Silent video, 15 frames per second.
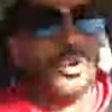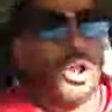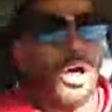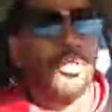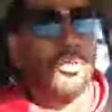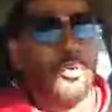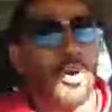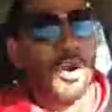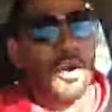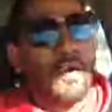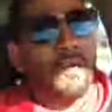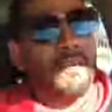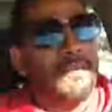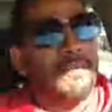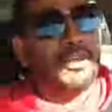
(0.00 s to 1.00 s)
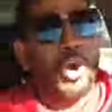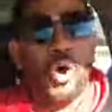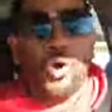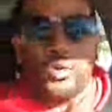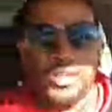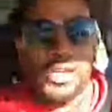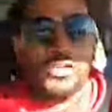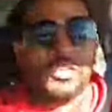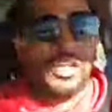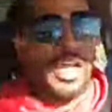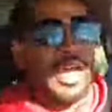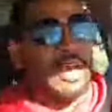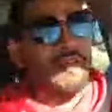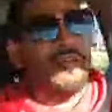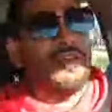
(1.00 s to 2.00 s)
all the work? The hotel
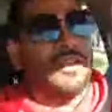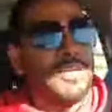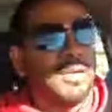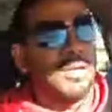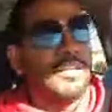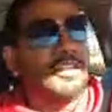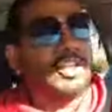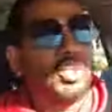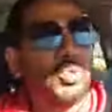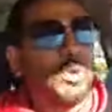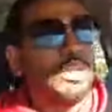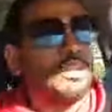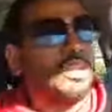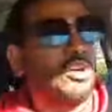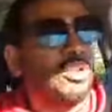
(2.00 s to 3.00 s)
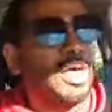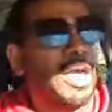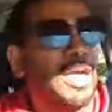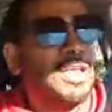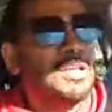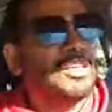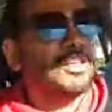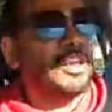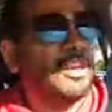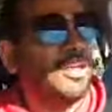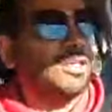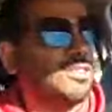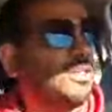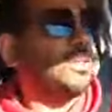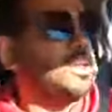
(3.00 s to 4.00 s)
staff, the sweet little ladies, the,
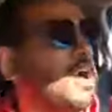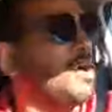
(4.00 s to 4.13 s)
the young